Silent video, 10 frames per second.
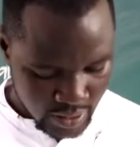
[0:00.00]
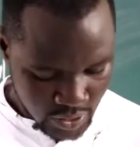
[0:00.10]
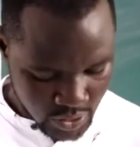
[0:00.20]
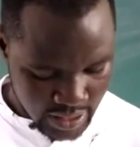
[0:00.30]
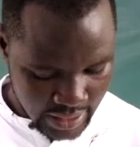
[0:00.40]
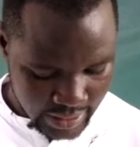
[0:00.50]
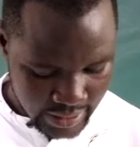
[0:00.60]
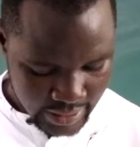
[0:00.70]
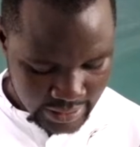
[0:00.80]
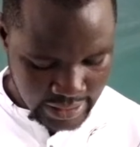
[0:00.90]
to
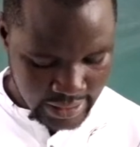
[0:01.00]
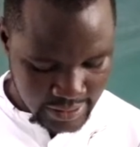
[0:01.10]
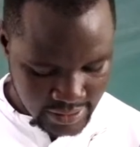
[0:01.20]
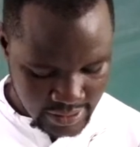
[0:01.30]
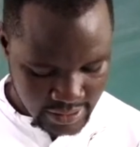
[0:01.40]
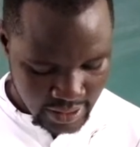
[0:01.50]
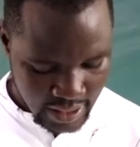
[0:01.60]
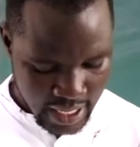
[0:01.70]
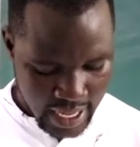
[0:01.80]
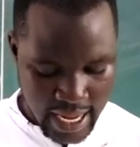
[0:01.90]
the
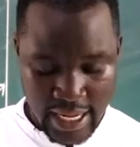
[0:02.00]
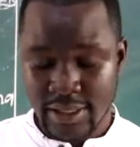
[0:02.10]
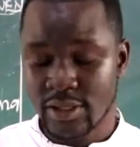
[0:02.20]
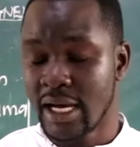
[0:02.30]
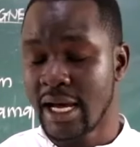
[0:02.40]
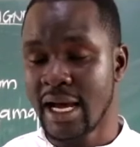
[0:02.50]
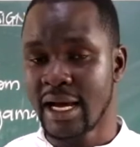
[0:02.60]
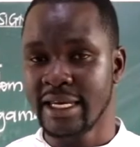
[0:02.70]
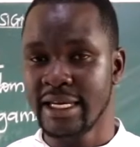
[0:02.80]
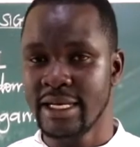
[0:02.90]
kings
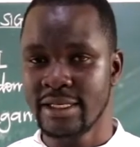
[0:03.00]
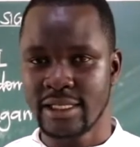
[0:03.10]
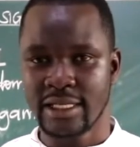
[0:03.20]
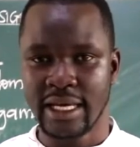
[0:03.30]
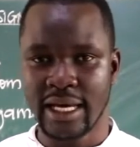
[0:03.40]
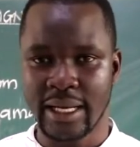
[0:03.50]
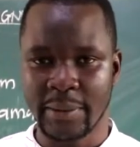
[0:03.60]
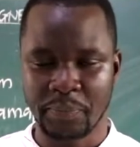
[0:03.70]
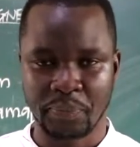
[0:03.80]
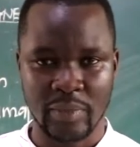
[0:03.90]
against their